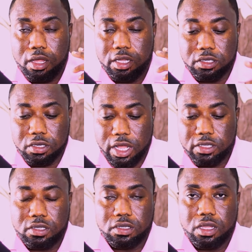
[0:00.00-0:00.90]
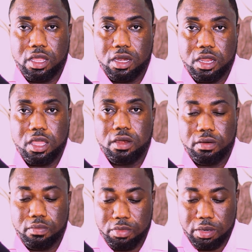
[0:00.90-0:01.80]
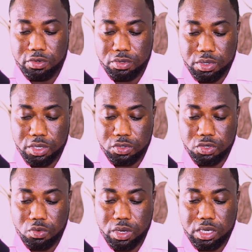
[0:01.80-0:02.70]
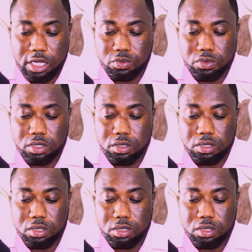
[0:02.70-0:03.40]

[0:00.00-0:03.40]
eat less and then be able to reduce your weight as well.